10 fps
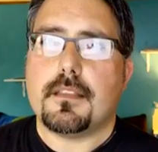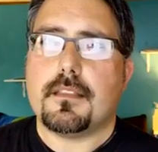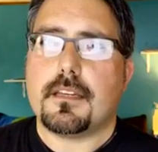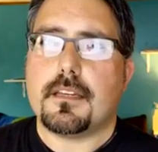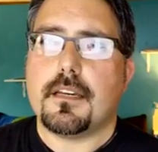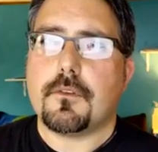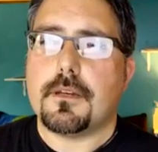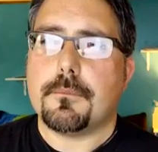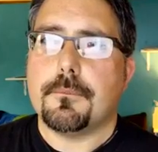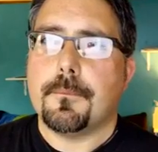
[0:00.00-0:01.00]
the thick
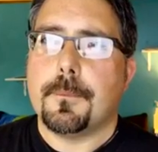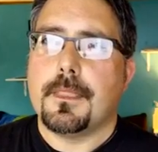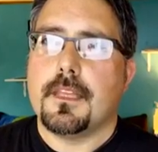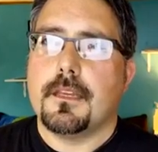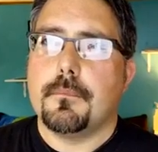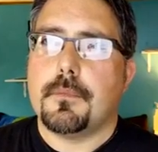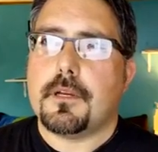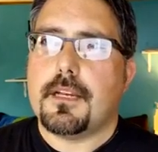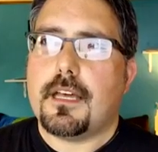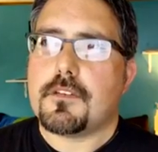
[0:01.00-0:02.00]
covering.
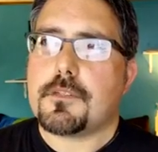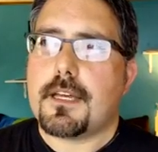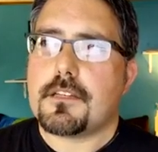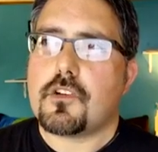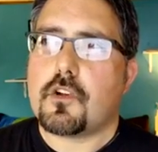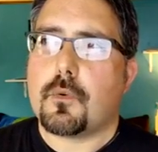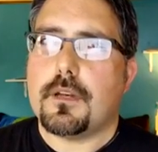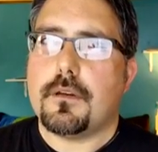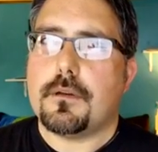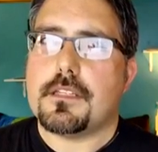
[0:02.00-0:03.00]
Peering out of his passenger
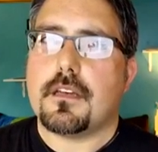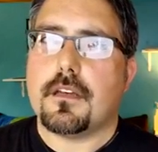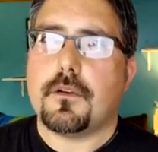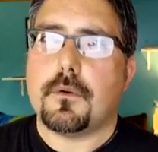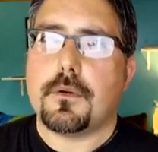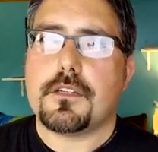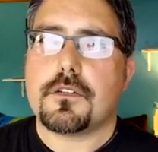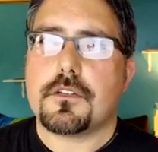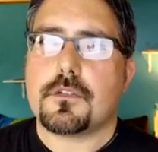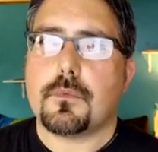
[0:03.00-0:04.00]
window, he saw the
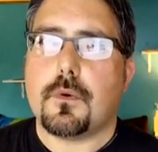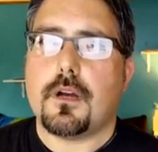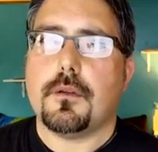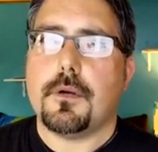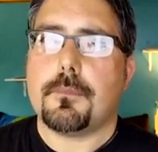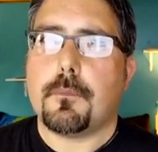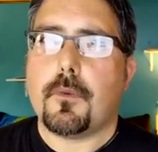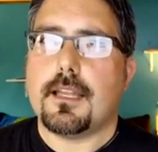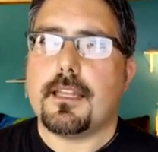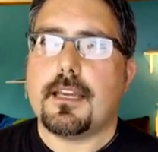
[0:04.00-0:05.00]
nor'easter swallow up the
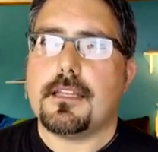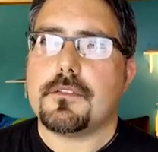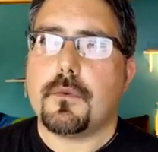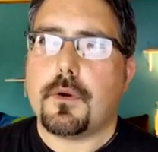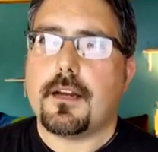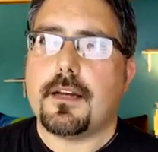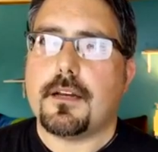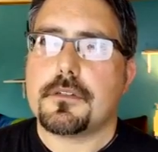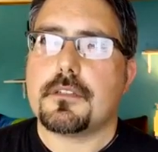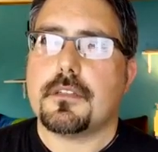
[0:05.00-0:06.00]
bright lights of the
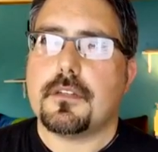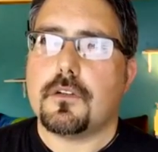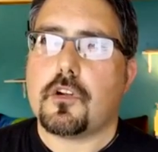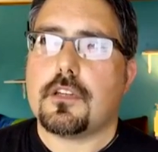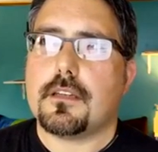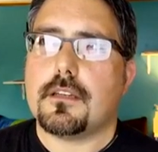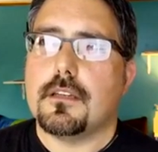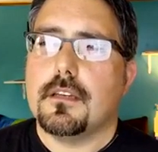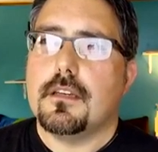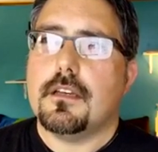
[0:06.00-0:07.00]
warehouse that usually
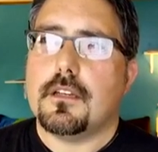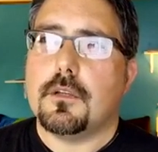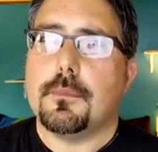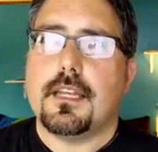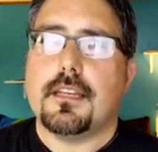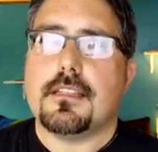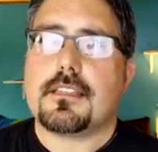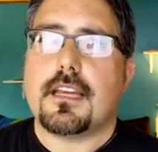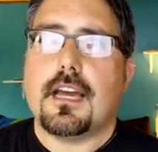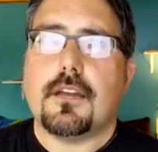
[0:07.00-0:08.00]
illuminated the
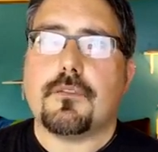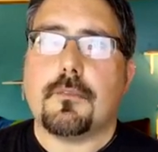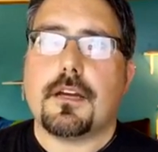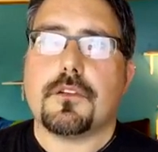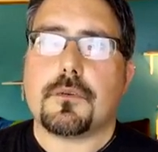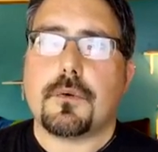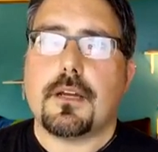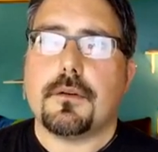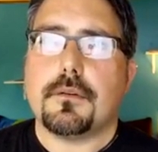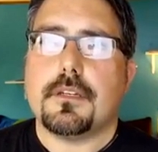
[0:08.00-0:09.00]
sky for miles
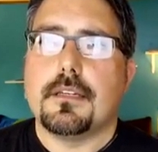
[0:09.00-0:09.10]
around.